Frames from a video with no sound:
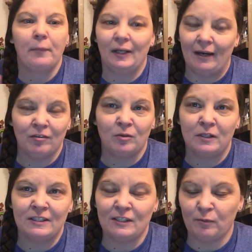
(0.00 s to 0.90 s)
But
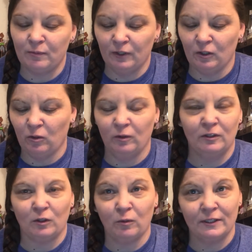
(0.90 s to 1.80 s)
everyone's,
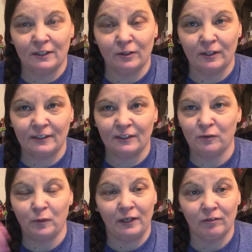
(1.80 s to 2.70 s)
is always interested
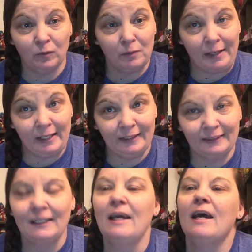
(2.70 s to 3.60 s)
in what everyone
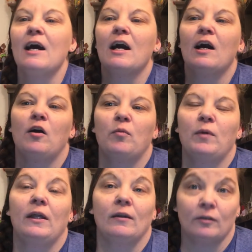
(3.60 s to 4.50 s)
makes.
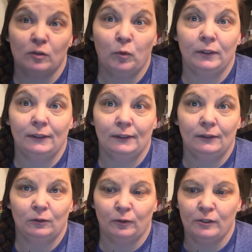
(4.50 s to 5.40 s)
And there is a point to
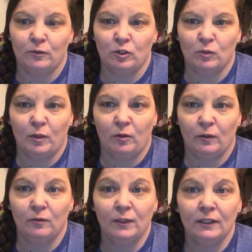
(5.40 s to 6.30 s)
this story, so just bear
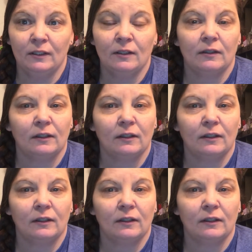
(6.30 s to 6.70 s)
with me.